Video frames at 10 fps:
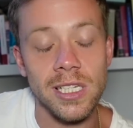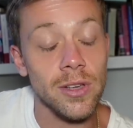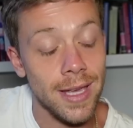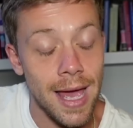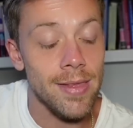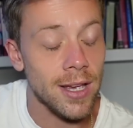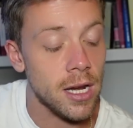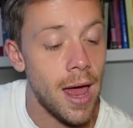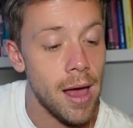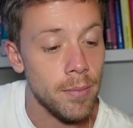So again, they're
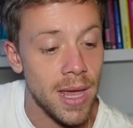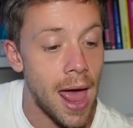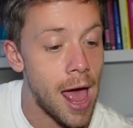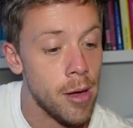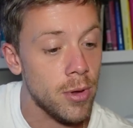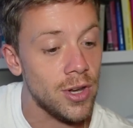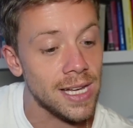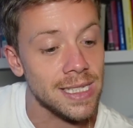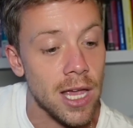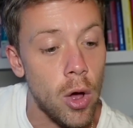going to ha get hammered
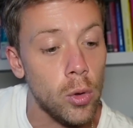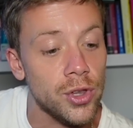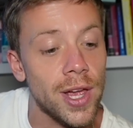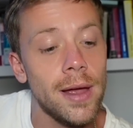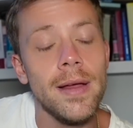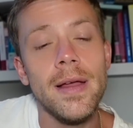as they get older